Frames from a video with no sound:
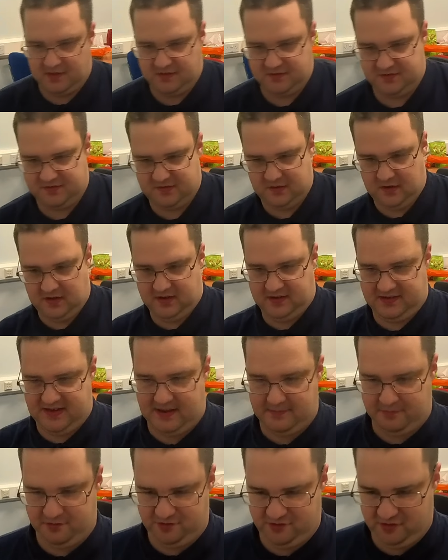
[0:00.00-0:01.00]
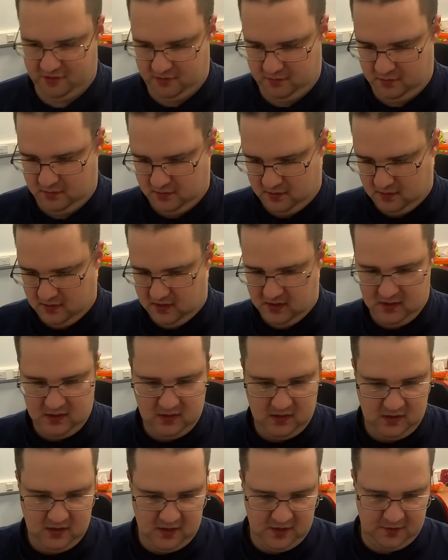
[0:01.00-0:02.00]
that's slight damage to
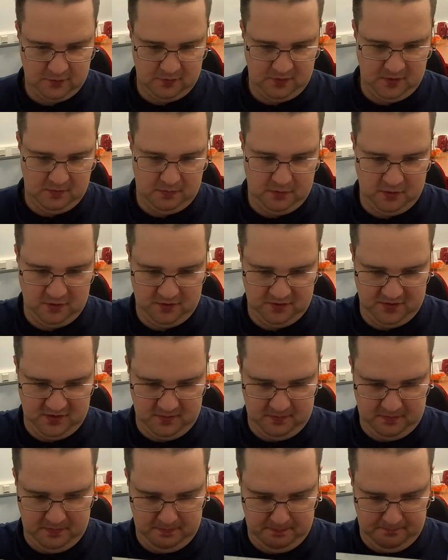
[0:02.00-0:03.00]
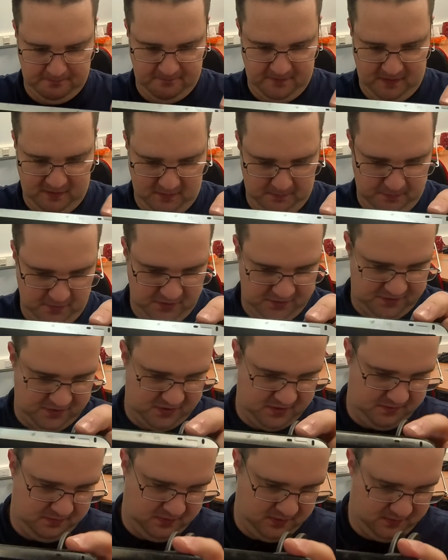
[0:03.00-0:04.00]
is one of the prongs at the very
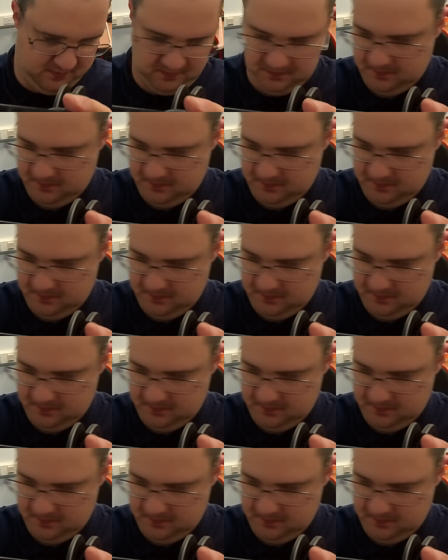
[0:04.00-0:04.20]
bottom.